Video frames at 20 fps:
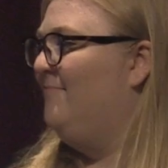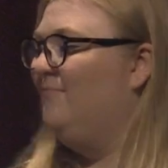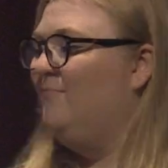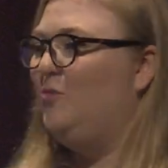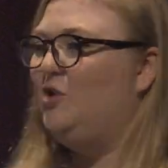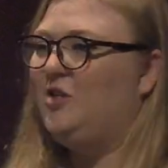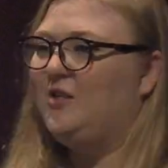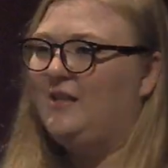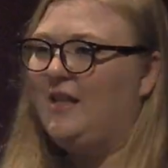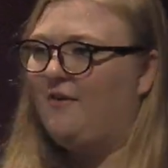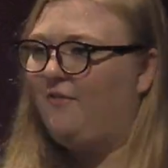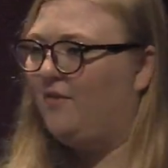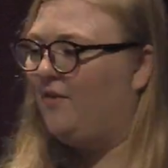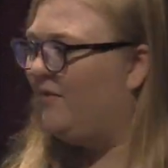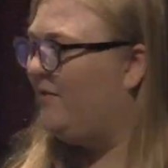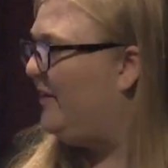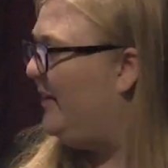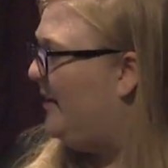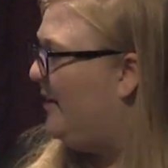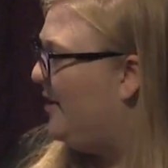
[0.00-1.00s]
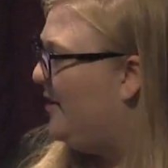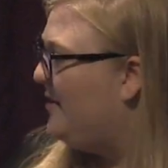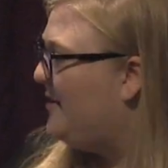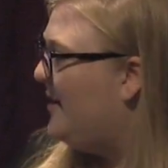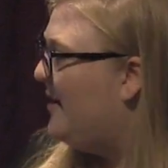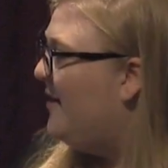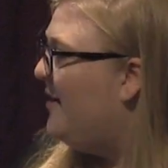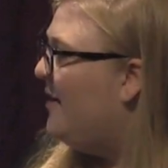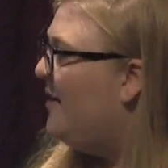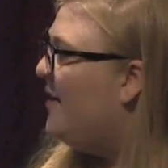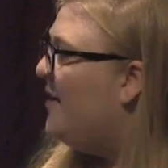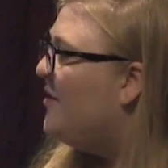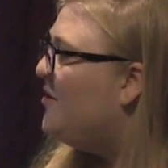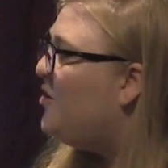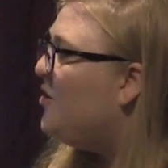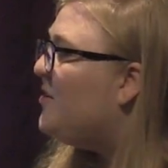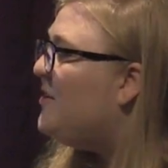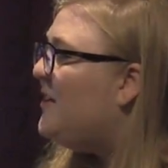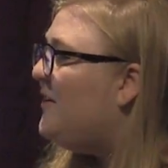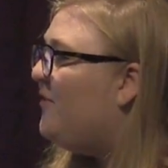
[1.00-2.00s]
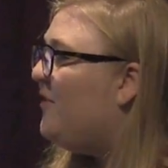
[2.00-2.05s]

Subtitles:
Which level of leaders? So you'll see